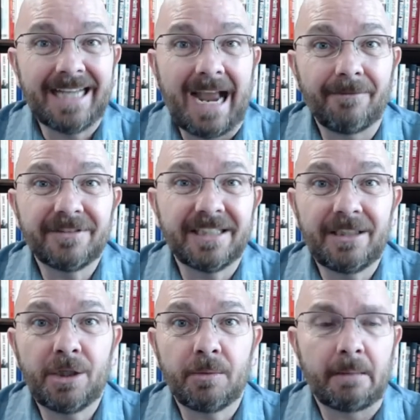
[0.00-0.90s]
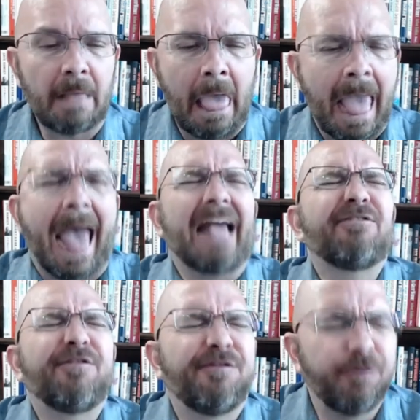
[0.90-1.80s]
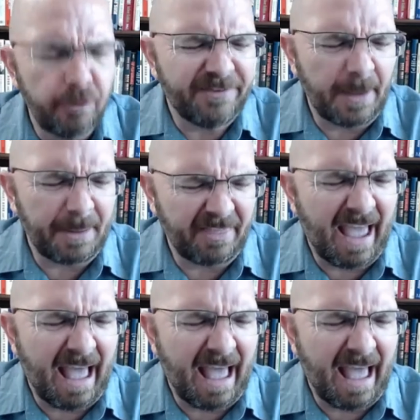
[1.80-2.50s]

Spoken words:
obviously you don't want to have food there, but